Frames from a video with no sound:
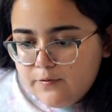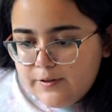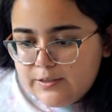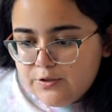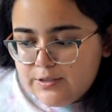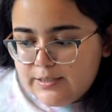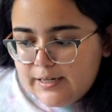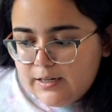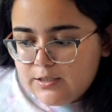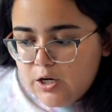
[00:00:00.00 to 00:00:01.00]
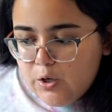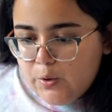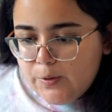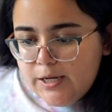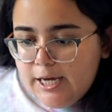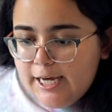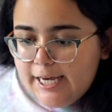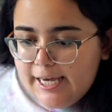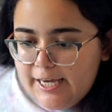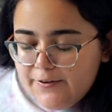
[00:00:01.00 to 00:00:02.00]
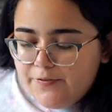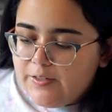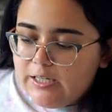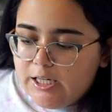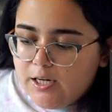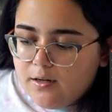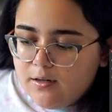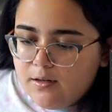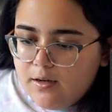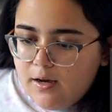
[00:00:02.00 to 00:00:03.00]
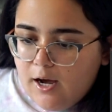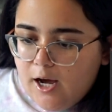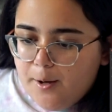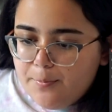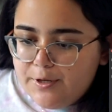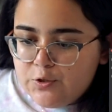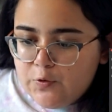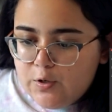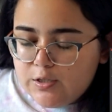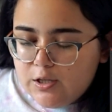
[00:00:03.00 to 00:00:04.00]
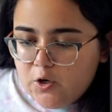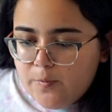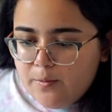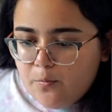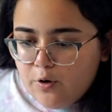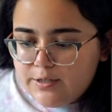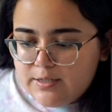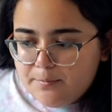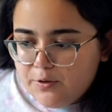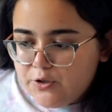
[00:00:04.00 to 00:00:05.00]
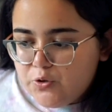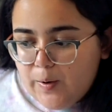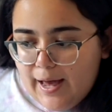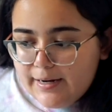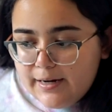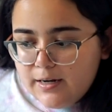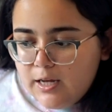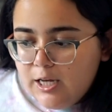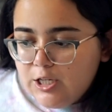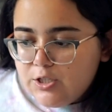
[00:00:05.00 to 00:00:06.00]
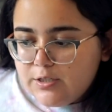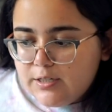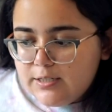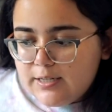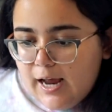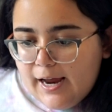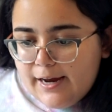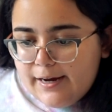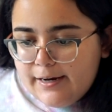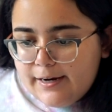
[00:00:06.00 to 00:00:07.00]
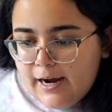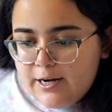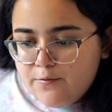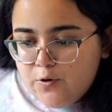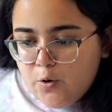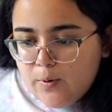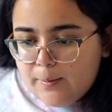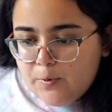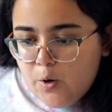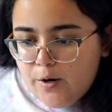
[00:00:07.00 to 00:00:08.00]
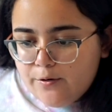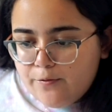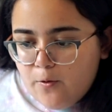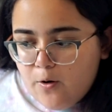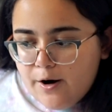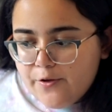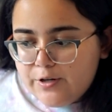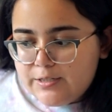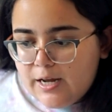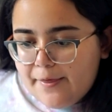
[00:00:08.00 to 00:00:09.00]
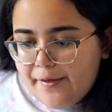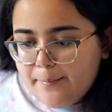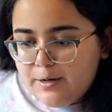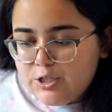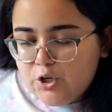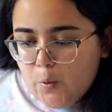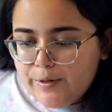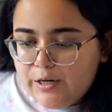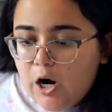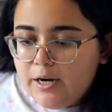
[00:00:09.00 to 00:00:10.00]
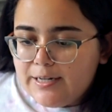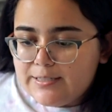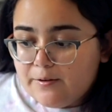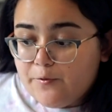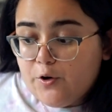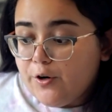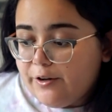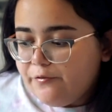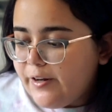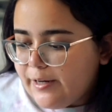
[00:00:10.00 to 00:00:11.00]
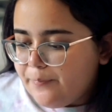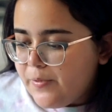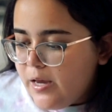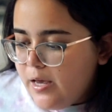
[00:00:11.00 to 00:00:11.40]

Fix her skin tone if needed. This photo is a little bit more simpler to edit, just because I kind of know what I'm going for. There's not that much going on except for her confetti.